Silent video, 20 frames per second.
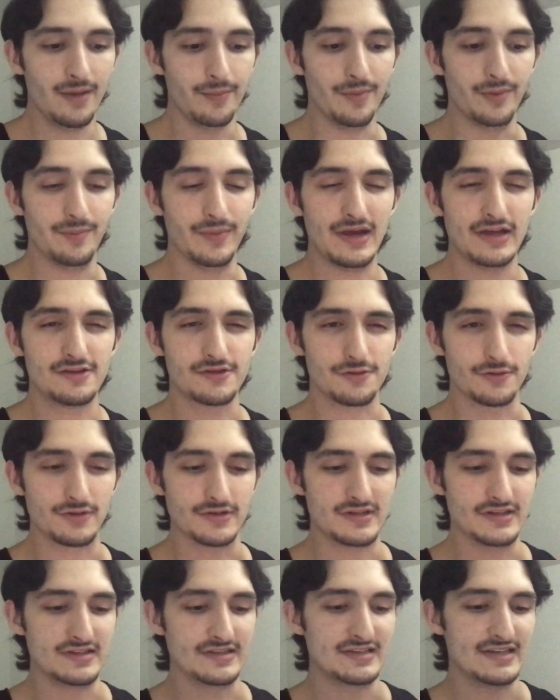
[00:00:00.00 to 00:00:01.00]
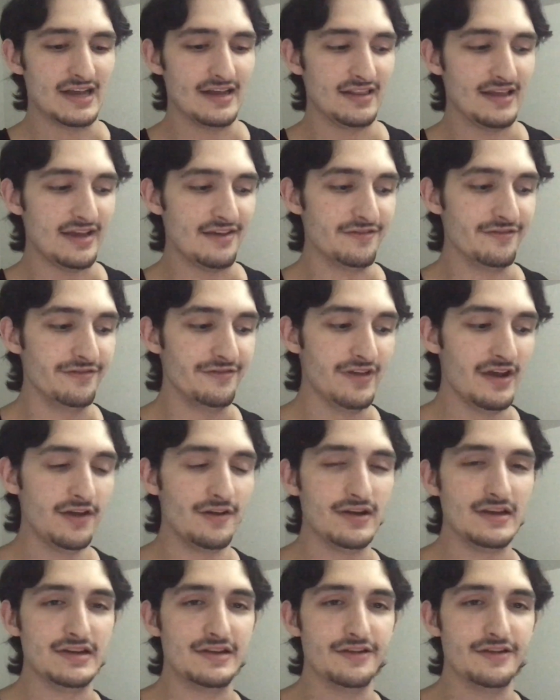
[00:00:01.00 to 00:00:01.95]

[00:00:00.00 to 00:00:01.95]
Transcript: but my sources tell a very